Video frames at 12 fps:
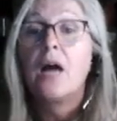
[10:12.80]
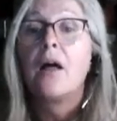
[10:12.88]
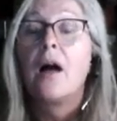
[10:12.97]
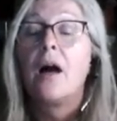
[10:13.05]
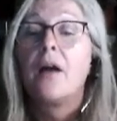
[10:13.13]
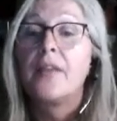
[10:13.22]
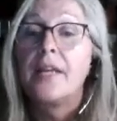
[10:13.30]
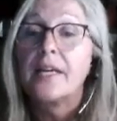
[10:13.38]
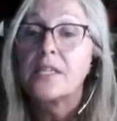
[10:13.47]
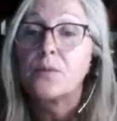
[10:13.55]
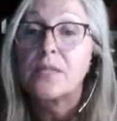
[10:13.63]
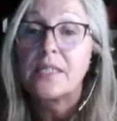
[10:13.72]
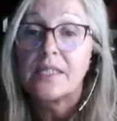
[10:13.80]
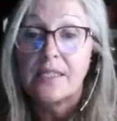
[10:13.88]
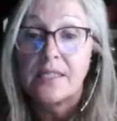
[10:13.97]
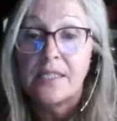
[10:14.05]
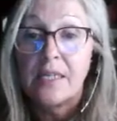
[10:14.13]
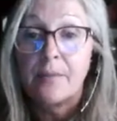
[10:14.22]
The next one is
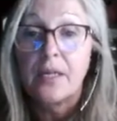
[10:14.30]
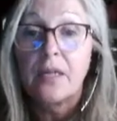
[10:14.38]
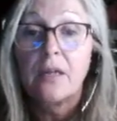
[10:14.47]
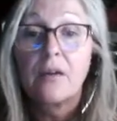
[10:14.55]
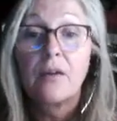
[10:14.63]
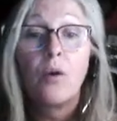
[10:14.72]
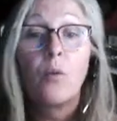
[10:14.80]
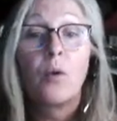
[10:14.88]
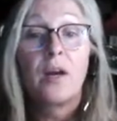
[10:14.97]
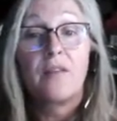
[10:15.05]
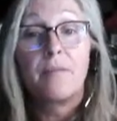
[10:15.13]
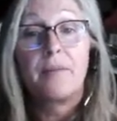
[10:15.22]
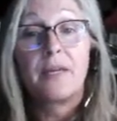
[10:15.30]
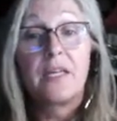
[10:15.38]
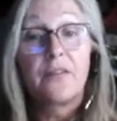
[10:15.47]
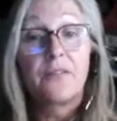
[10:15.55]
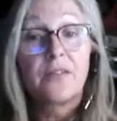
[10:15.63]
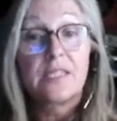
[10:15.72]
systemic. One of the big
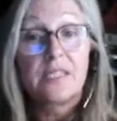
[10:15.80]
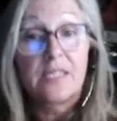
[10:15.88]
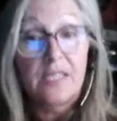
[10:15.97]
differences